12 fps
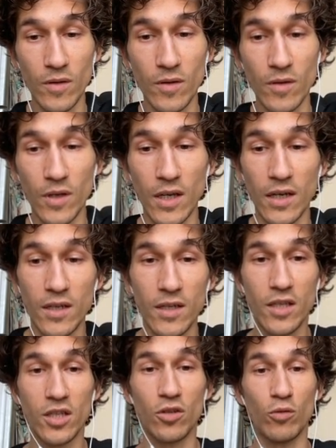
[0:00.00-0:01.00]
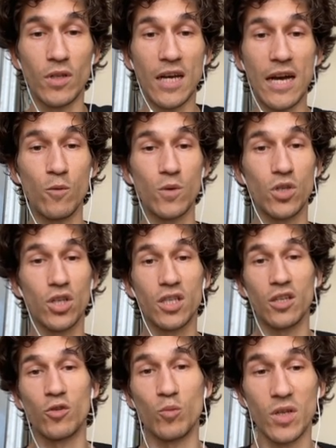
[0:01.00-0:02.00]
Yeah, so now we just
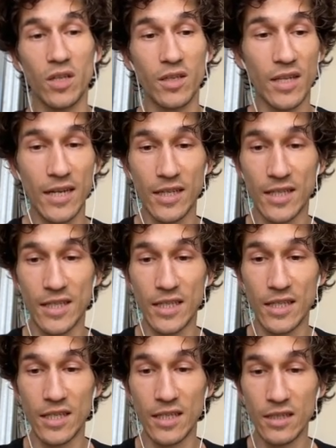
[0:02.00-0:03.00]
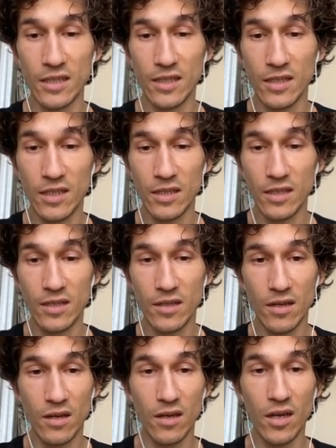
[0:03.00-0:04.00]
need to build another city.
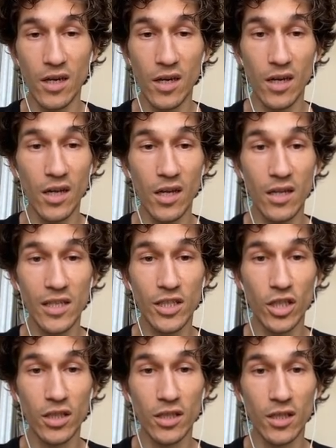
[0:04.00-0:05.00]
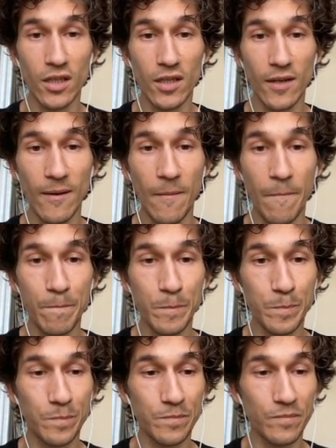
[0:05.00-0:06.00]
And that's it.
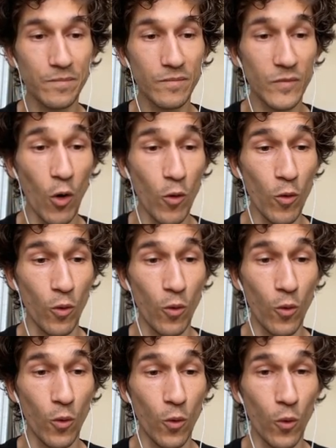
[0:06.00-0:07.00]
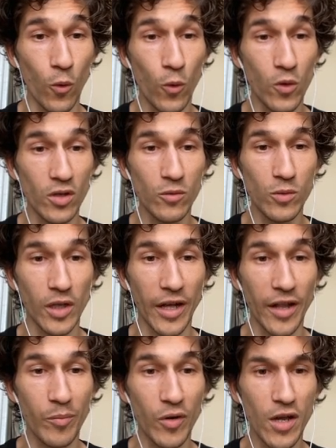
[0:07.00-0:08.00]
Oh, oh, oh this will help.